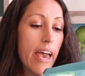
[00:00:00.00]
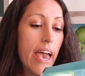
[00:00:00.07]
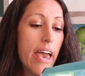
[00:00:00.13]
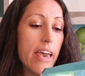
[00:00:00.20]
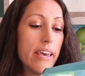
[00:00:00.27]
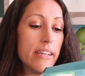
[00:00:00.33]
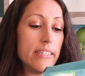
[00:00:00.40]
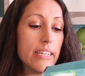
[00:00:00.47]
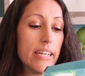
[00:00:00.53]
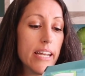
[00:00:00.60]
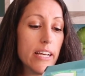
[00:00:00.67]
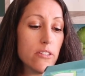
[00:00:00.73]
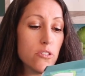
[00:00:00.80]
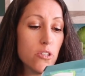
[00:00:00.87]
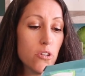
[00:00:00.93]
and it
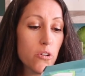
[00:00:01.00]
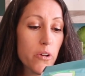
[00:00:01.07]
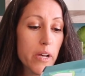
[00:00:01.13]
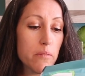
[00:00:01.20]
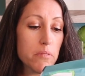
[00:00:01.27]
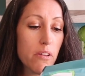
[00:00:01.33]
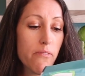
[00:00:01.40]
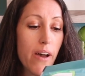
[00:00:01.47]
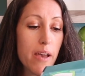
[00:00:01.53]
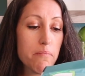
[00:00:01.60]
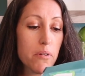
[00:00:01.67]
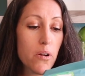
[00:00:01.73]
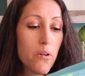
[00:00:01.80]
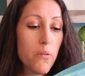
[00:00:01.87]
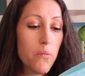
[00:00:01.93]
has 2 grams of
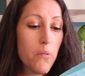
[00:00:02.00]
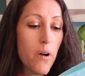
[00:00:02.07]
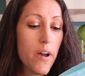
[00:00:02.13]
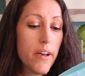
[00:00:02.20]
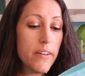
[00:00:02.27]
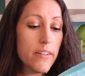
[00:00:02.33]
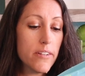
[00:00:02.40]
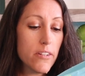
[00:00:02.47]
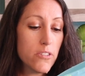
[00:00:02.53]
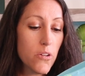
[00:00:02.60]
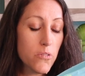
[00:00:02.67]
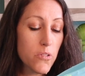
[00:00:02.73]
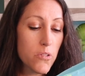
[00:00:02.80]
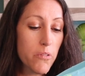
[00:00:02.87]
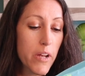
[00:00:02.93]
fiber, 1
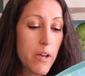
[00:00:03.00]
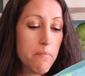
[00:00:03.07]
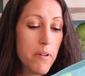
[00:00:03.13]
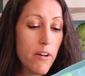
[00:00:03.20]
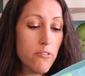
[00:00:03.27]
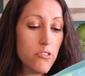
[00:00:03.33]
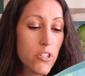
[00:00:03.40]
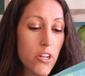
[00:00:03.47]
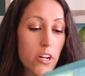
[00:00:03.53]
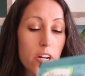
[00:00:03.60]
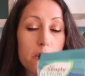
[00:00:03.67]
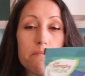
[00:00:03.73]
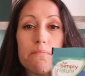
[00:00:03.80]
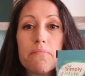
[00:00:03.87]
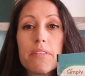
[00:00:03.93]
total gram of
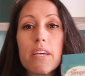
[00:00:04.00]
sugar.